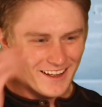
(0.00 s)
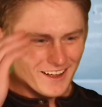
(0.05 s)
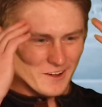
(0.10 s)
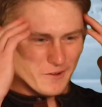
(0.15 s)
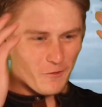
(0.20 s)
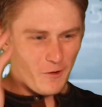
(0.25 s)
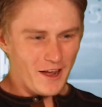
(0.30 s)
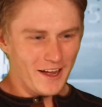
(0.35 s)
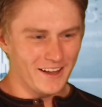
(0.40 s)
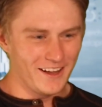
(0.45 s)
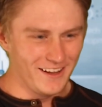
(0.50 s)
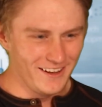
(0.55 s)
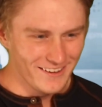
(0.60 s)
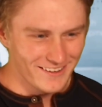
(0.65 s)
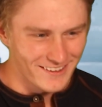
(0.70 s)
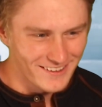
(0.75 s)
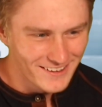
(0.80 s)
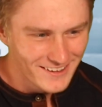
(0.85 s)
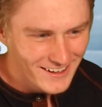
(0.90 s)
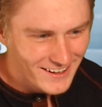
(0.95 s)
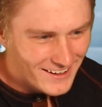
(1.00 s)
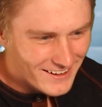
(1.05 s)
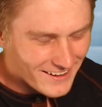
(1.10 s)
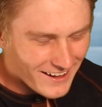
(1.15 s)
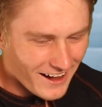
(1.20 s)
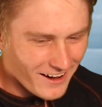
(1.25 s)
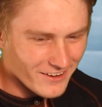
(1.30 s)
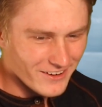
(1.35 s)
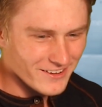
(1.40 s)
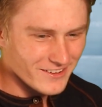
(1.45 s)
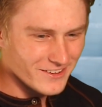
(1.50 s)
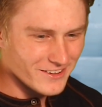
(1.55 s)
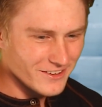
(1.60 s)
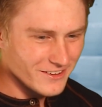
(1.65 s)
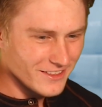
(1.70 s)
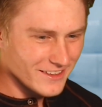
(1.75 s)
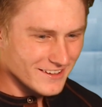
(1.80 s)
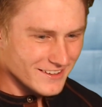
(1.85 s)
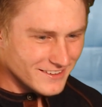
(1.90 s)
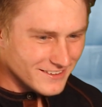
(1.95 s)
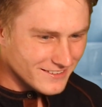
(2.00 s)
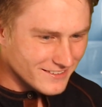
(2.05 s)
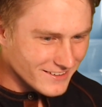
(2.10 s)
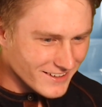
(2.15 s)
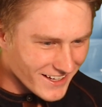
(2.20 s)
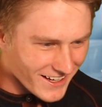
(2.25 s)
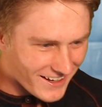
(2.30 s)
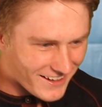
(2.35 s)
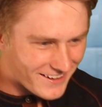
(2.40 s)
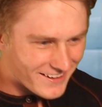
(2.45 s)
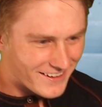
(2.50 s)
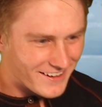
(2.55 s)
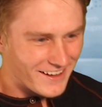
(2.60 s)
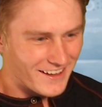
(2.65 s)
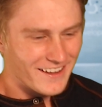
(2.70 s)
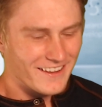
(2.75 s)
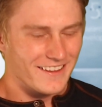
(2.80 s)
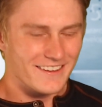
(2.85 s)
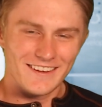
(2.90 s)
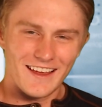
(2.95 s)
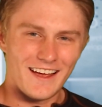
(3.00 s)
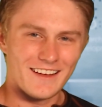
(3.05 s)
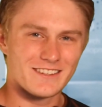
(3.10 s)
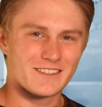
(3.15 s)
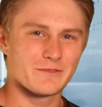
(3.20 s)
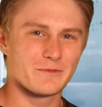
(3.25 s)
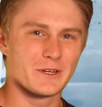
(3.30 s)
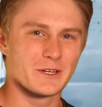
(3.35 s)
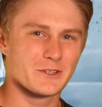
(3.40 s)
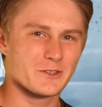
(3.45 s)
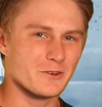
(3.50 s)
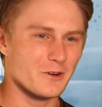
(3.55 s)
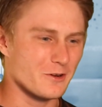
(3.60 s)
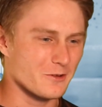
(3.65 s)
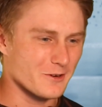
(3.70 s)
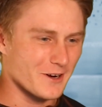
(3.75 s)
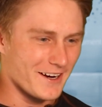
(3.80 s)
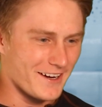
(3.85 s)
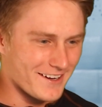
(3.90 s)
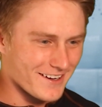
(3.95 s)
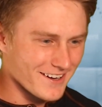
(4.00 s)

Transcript: What? How do you do this? This has to be a troll, right?